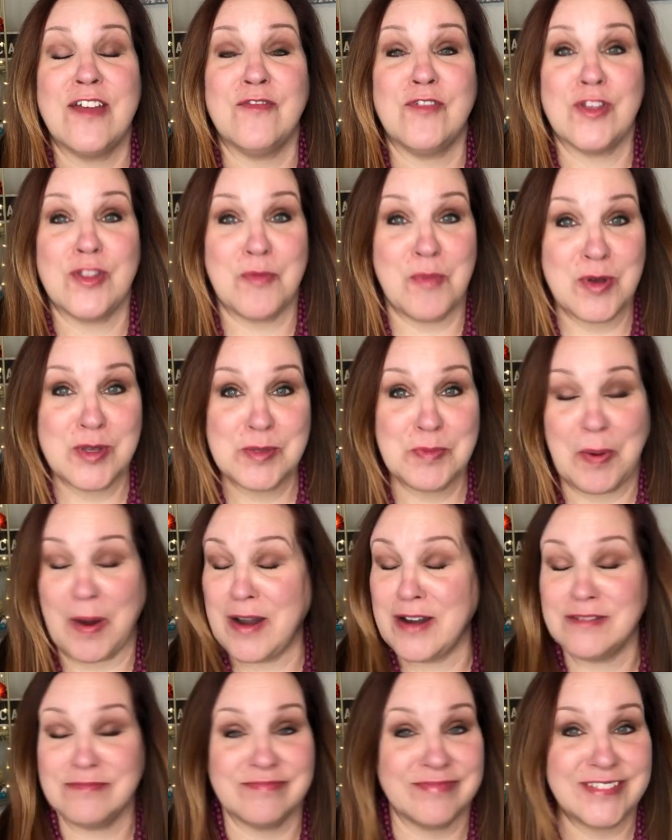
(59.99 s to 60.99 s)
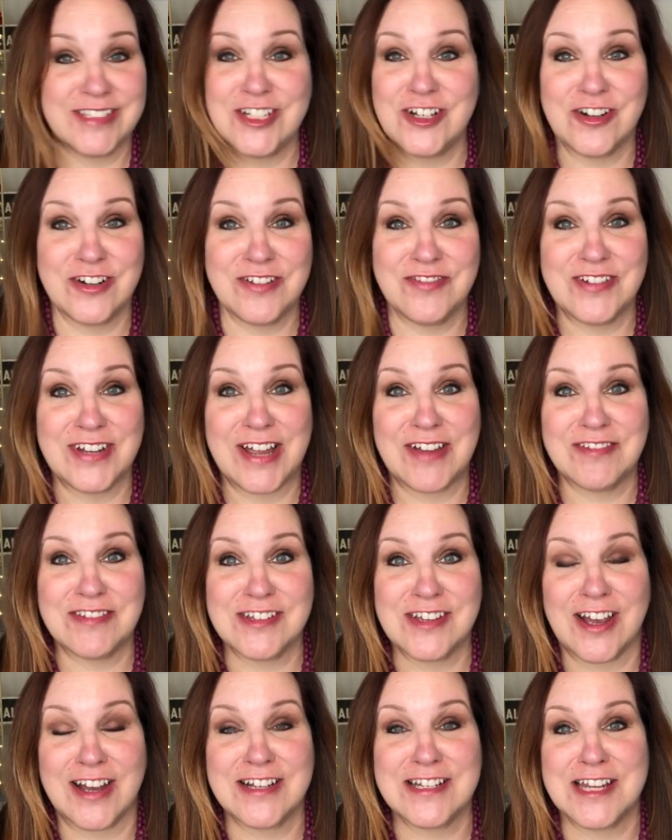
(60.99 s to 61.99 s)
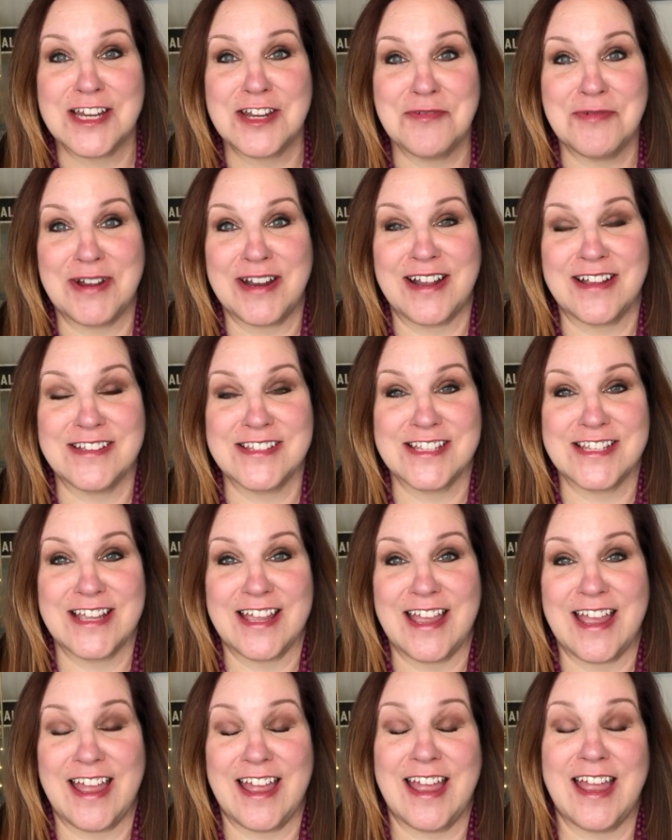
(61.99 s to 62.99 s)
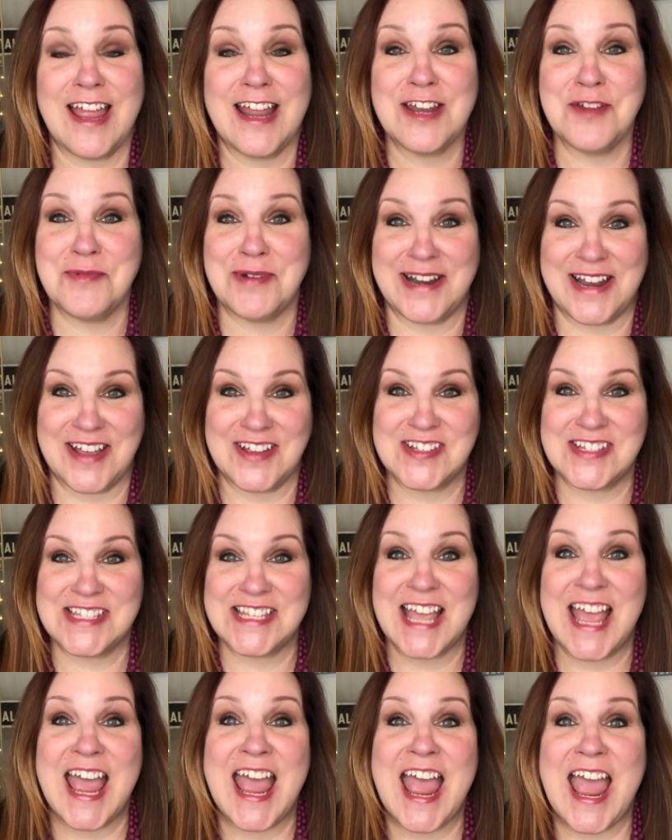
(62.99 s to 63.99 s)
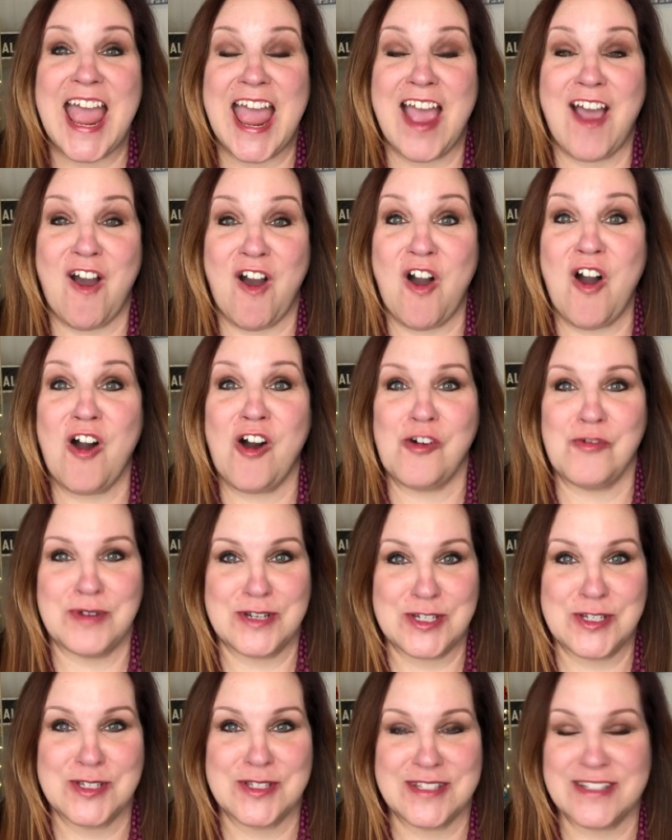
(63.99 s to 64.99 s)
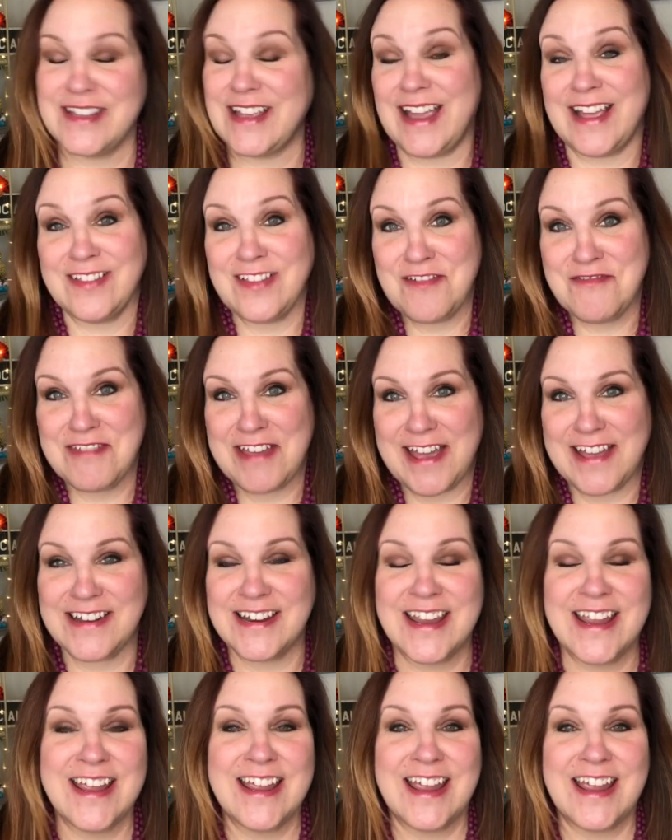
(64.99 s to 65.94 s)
For the most part, you don't even have to talk to anyone else at all, which is, I love that.